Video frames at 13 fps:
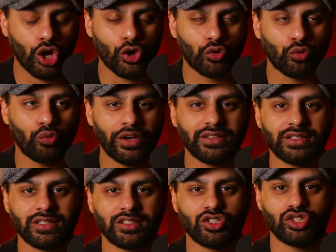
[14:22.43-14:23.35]
a great
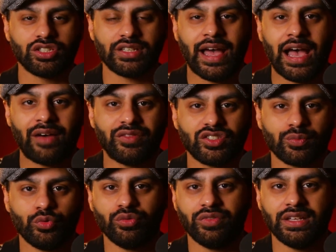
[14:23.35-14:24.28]
decision to have this
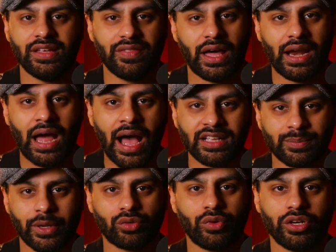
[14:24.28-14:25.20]
movie in that
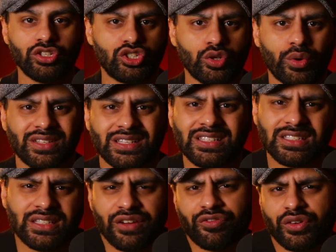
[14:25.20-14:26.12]
aspect ratio because it's
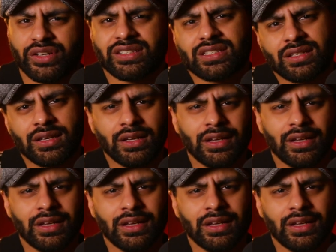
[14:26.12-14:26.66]
different.